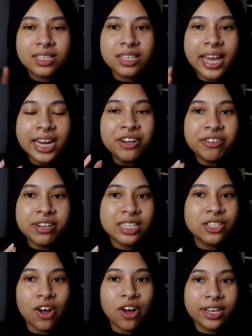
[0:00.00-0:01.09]

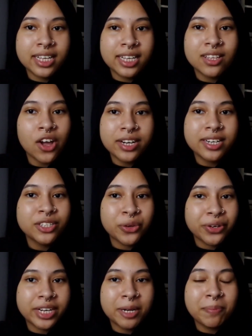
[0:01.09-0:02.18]
is talking, not
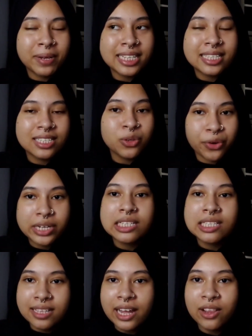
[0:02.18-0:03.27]
Dorian, but it's
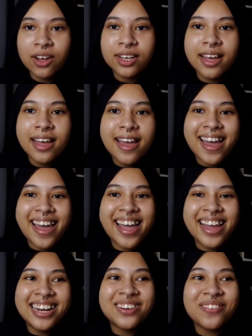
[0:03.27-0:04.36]
Dorian's dialogue.
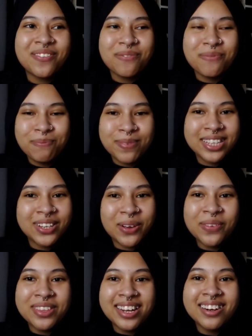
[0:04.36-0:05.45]
And below
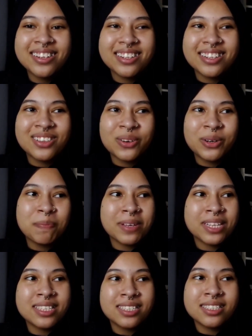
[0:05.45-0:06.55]
there, Lord
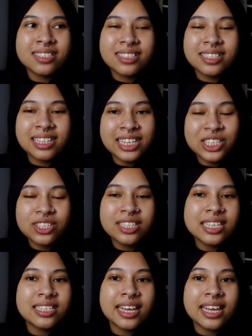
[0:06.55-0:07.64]
Basil
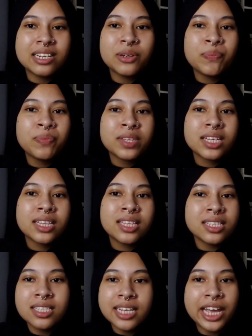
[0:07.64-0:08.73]
literally said,
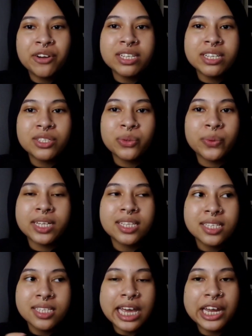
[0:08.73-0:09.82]
this is Henry's doing,
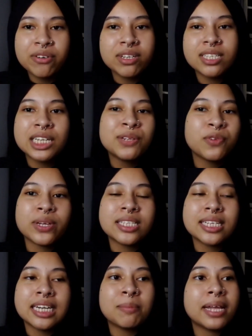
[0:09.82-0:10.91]
this is Henry's influence.
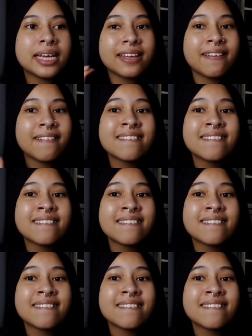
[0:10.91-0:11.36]
And I'm like,